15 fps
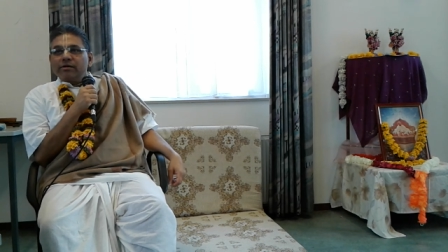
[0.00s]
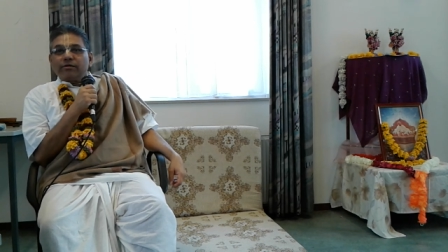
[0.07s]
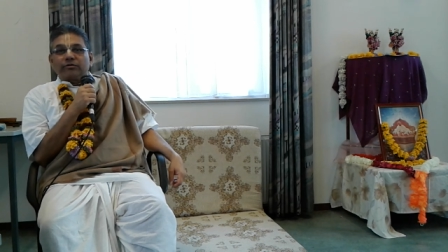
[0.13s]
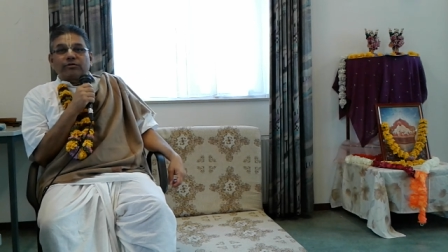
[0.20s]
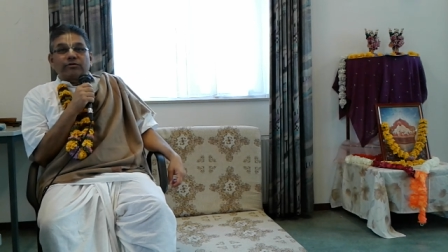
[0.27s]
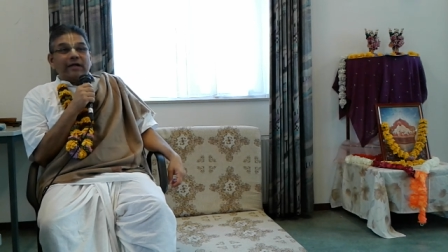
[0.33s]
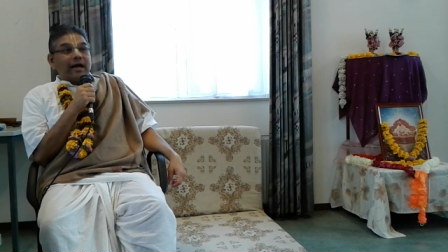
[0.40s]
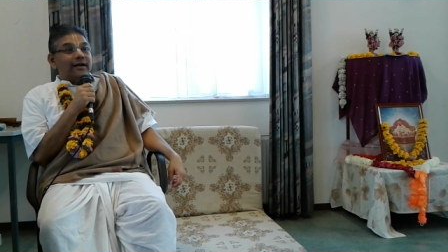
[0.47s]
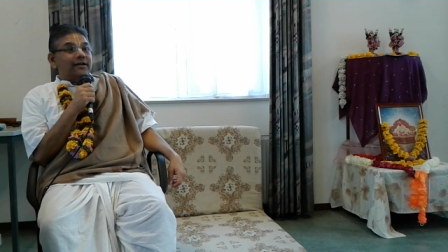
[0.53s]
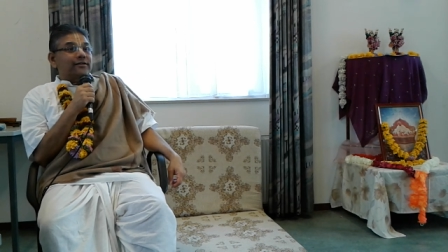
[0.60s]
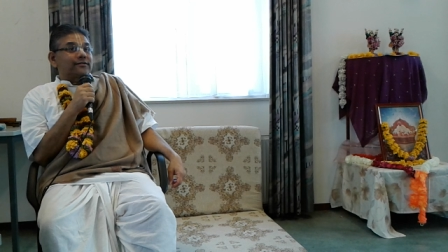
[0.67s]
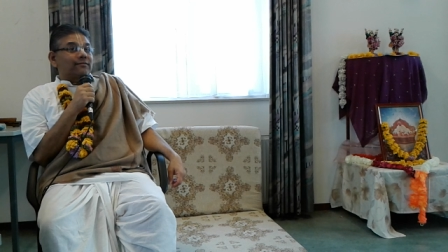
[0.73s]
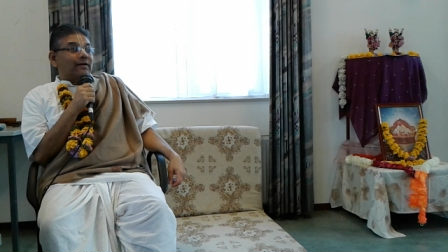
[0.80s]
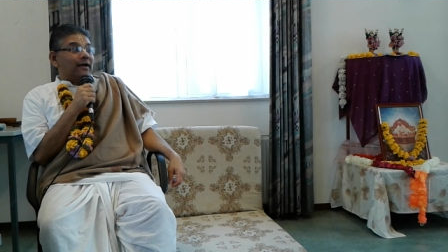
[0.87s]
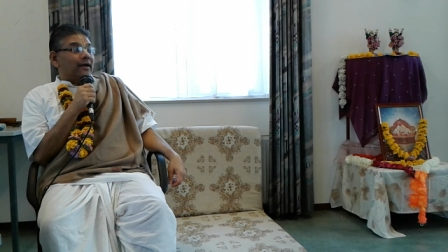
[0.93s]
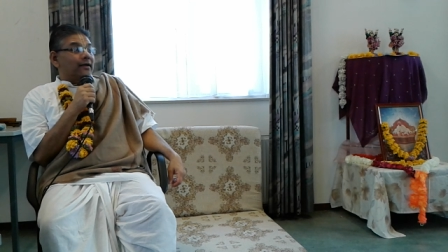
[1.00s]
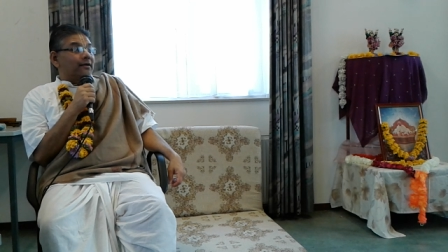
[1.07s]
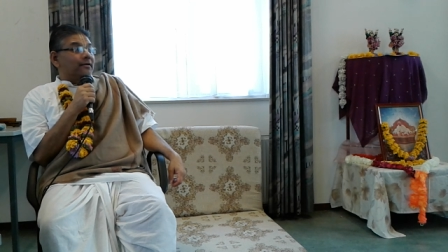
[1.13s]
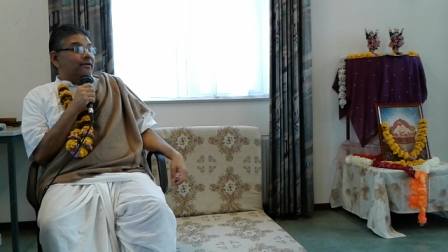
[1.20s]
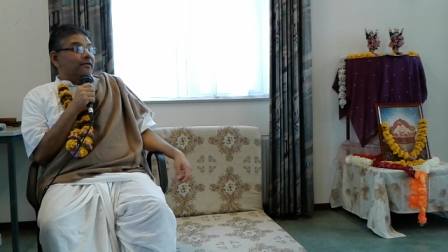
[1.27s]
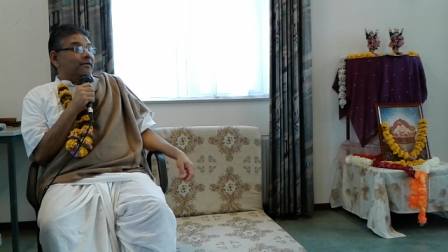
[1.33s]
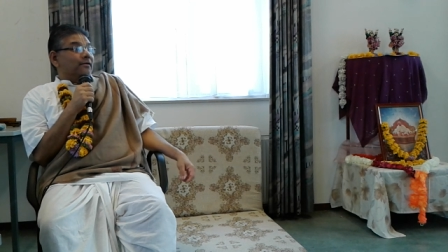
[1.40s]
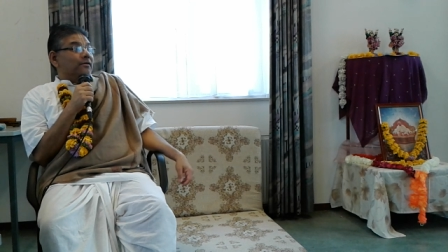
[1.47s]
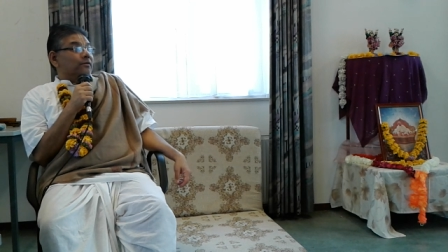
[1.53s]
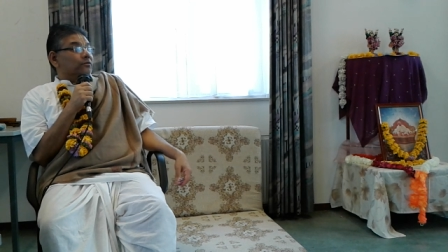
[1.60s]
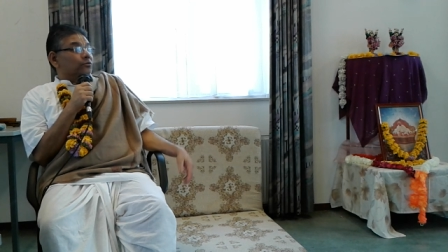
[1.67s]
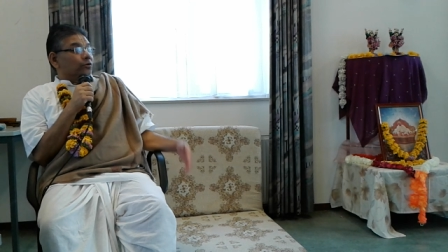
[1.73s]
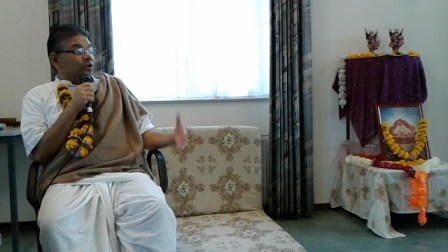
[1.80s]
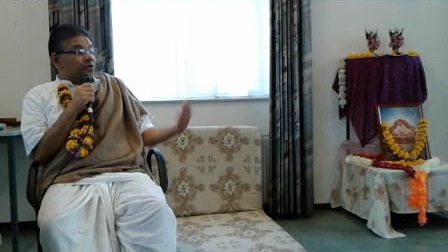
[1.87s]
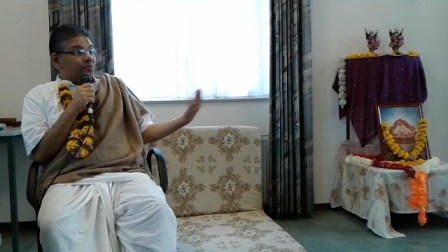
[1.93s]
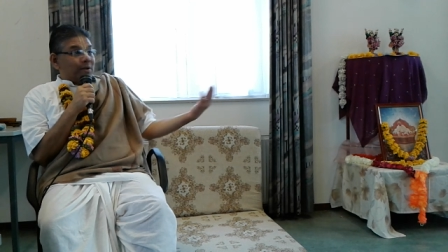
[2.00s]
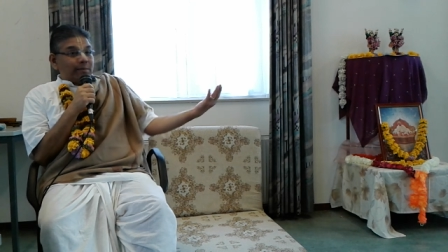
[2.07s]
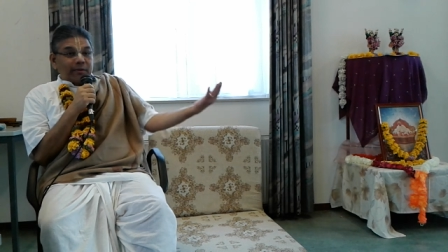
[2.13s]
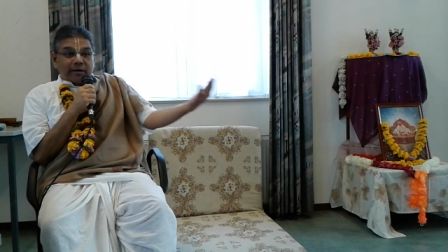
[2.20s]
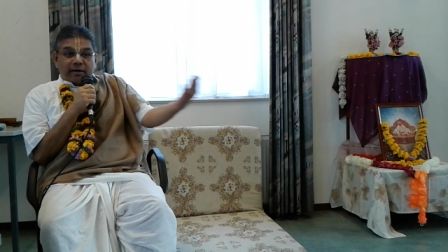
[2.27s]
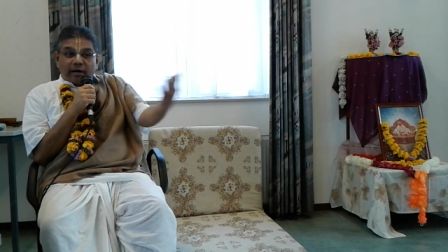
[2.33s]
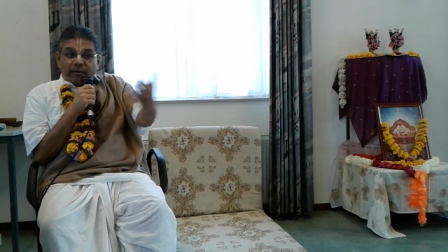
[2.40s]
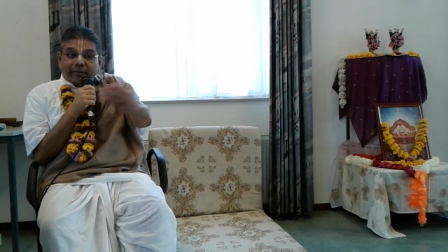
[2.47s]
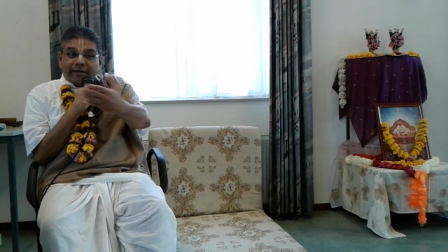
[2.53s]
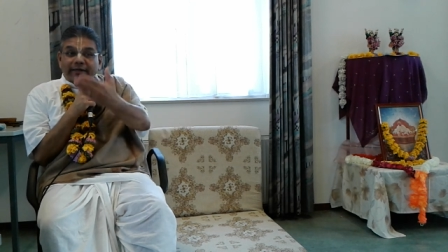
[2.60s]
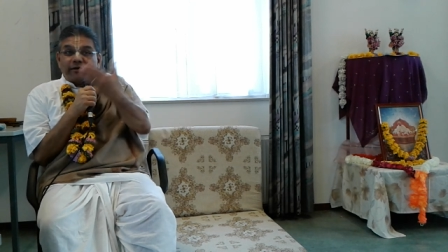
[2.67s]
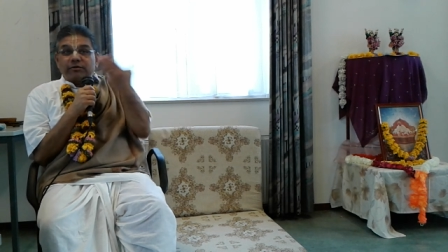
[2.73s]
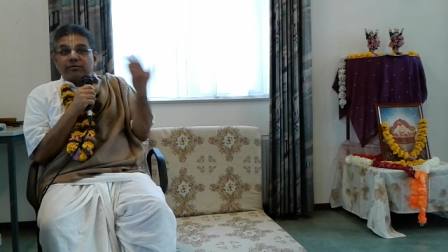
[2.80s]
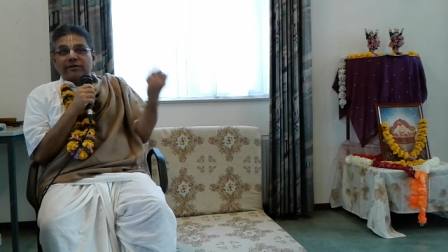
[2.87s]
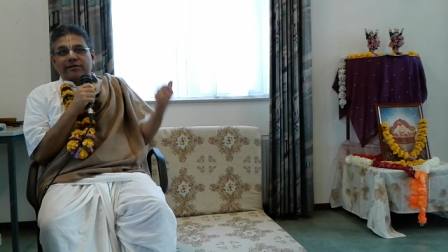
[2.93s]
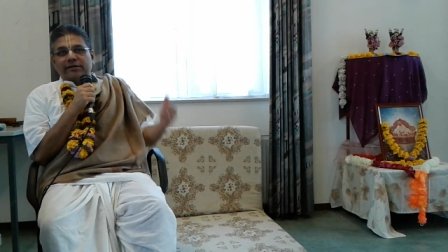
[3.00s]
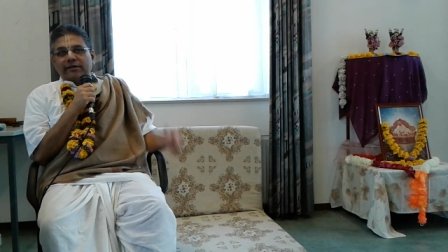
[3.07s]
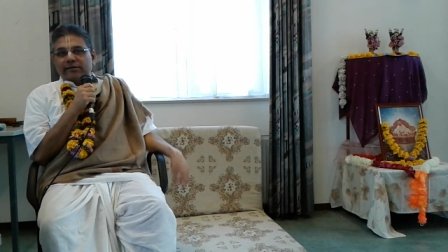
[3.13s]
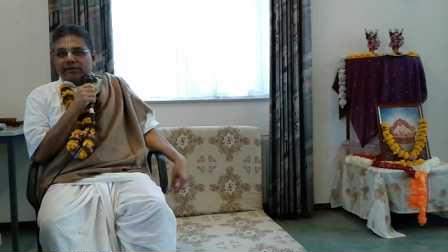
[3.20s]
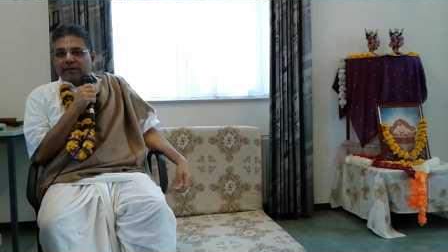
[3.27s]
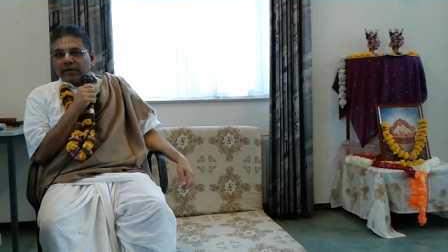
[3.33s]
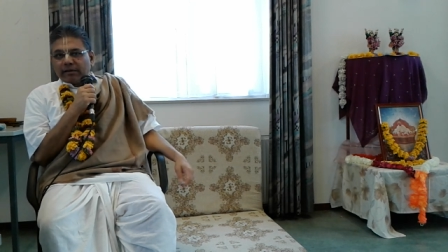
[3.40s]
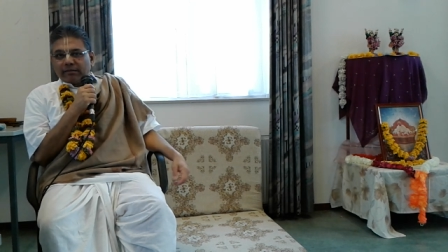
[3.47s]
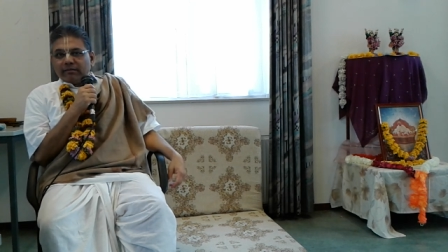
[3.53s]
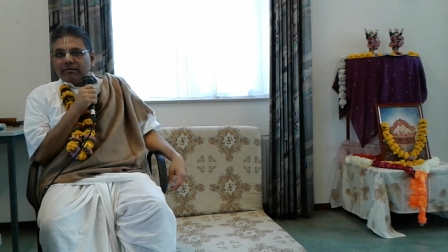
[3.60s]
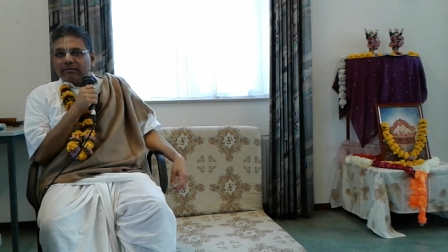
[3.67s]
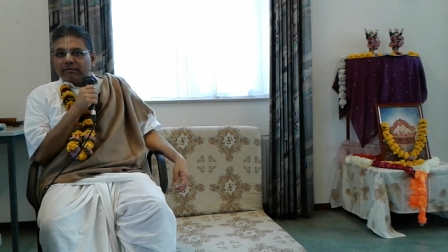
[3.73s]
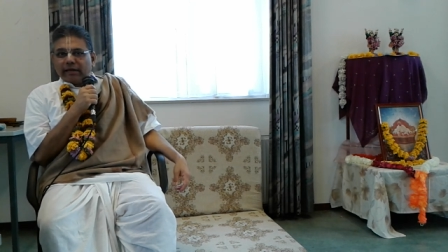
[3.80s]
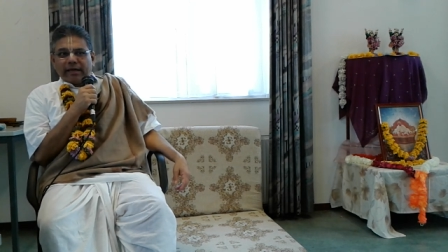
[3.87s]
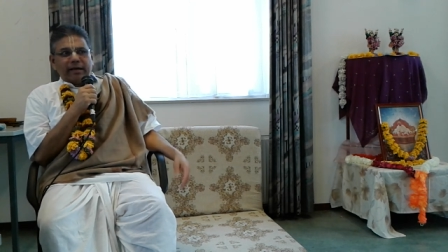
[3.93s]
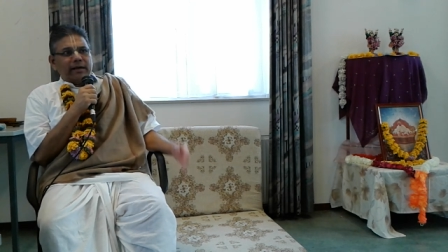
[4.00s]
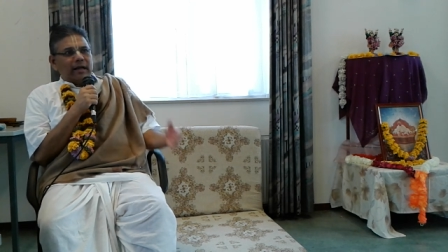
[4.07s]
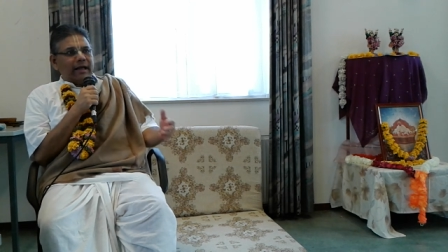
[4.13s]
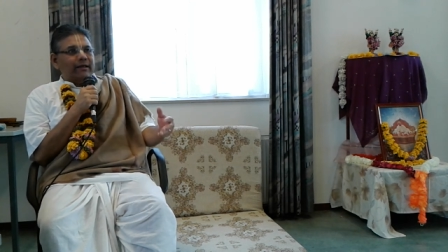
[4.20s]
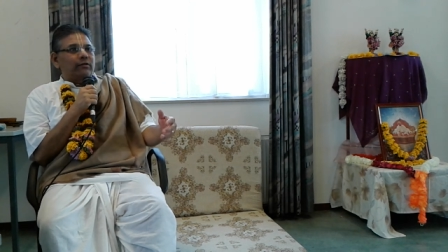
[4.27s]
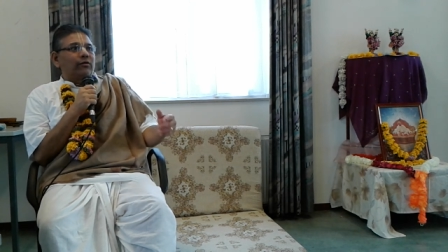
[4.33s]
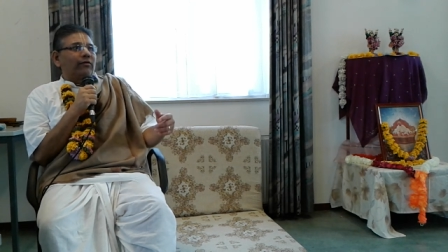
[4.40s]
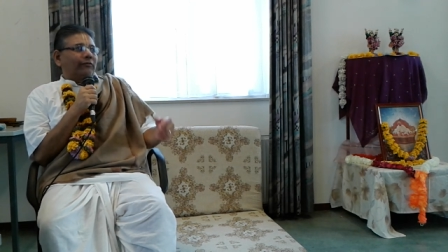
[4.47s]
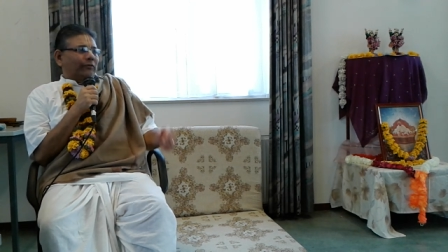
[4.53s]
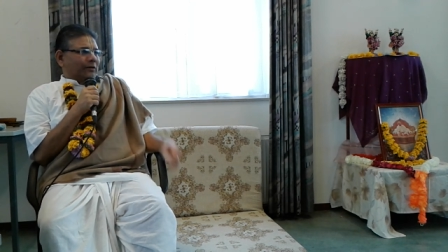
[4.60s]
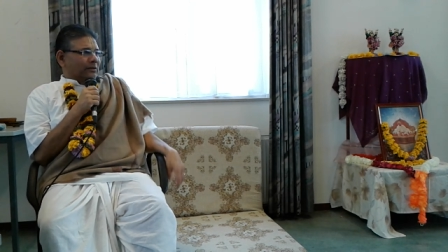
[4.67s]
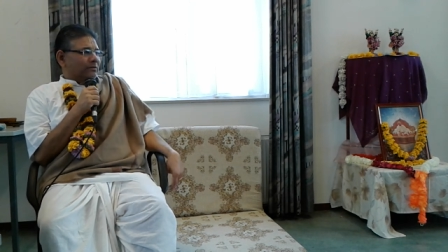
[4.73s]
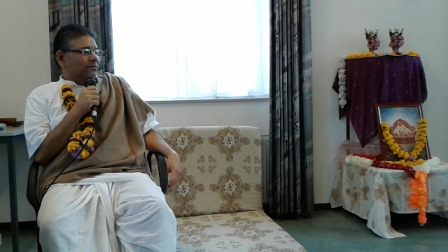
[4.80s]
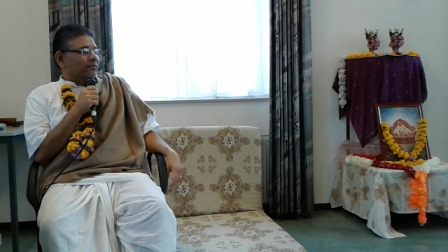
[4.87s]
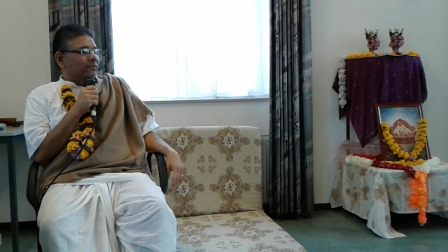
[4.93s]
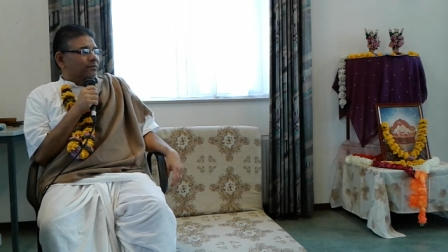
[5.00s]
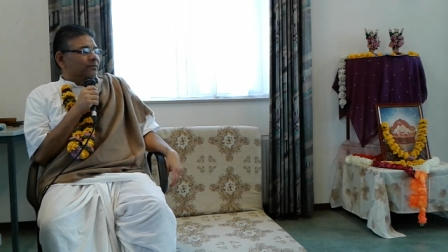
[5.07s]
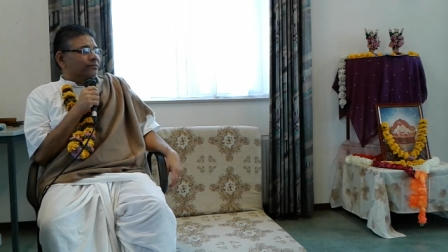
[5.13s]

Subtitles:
So that is why those people coming to a satsang, like in Eindhoven,